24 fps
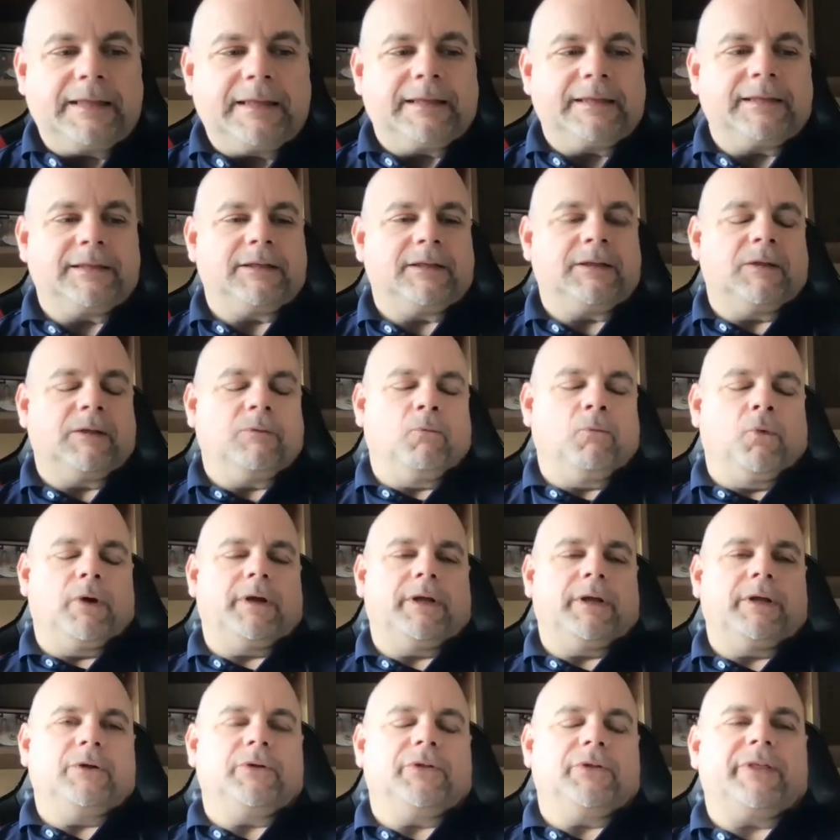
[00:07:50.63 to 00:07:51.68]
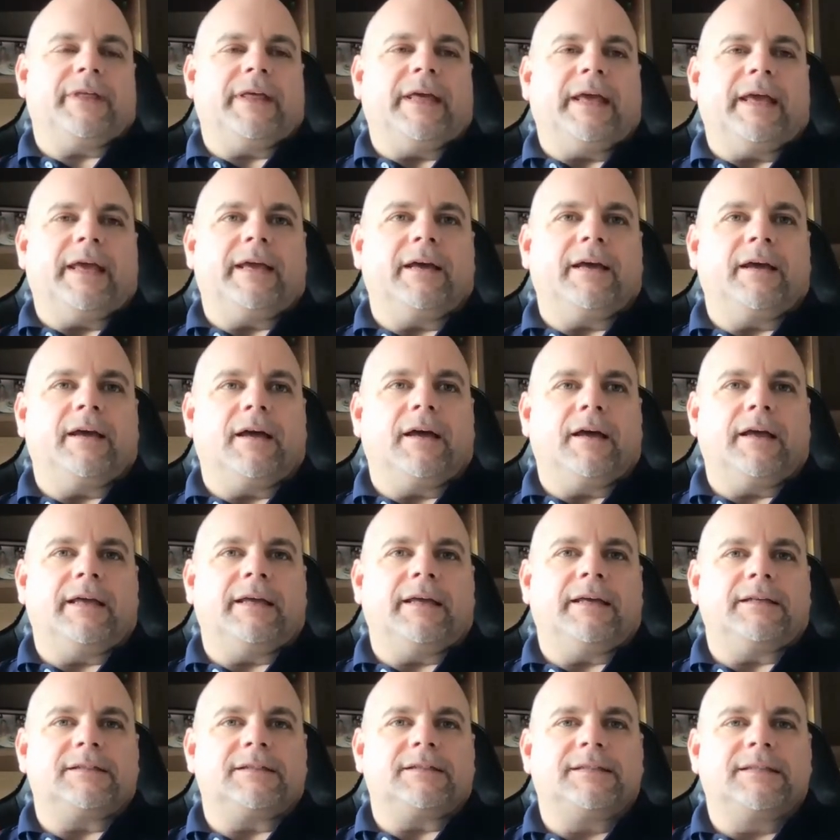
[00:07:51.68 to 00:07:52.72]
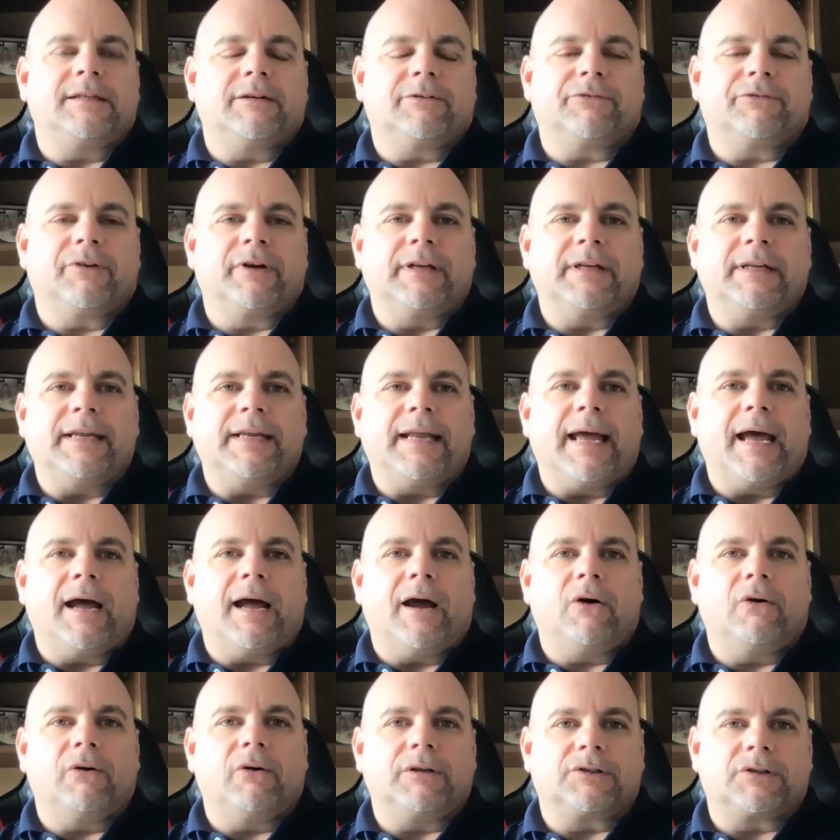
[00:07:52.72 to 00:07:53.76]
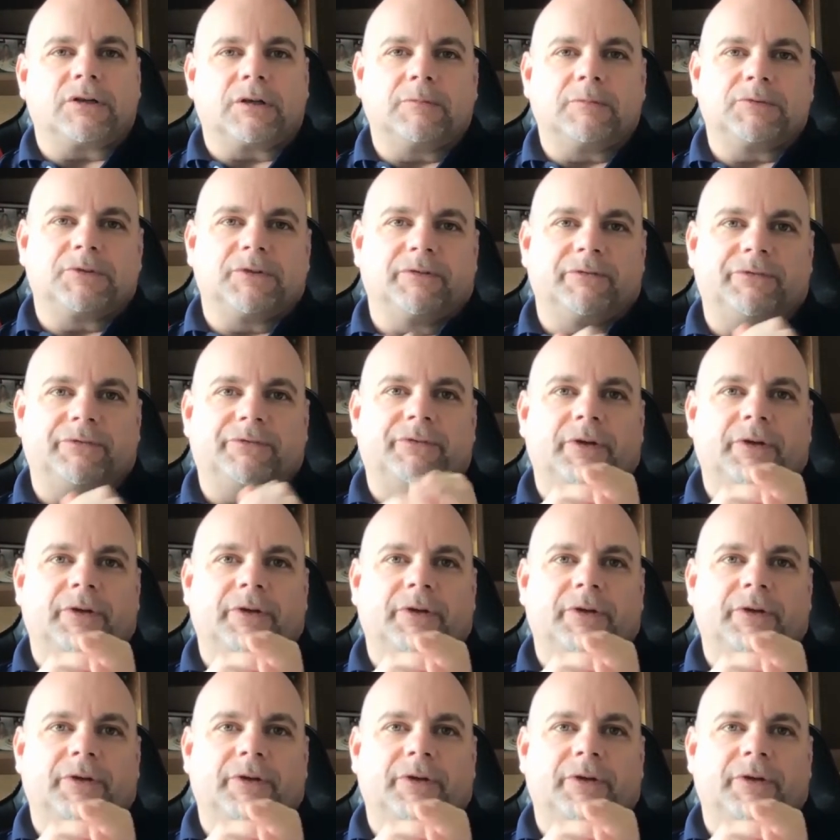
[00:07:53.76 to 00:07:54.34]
what do you think is different now in terms of,